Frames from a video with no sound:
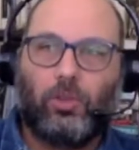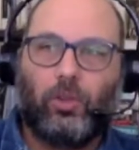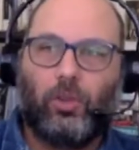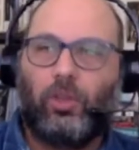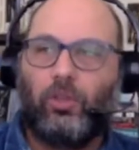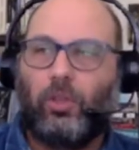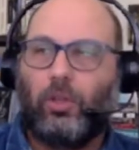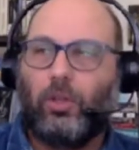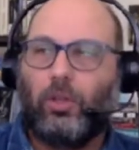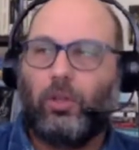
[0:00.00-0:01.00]
So you can
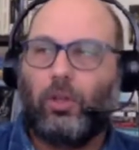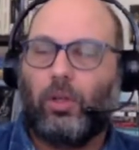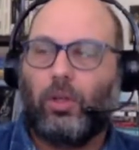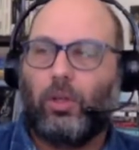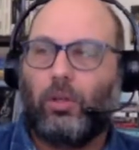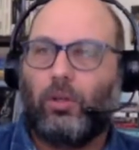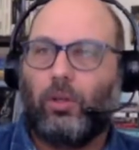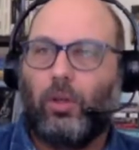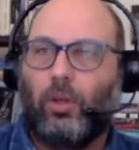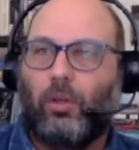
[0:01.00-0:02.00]
see that
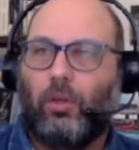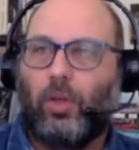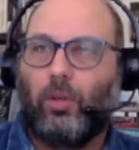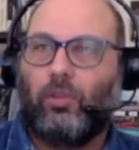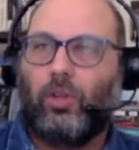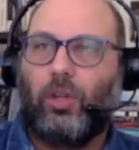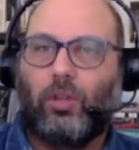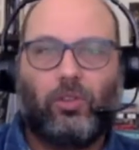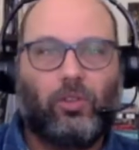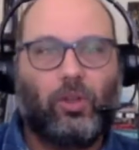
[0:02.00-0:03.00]
Edward Said
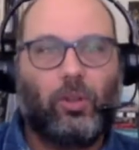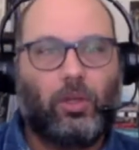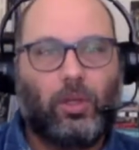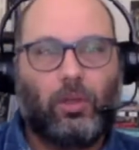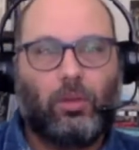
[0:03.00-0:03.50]
does the same thing,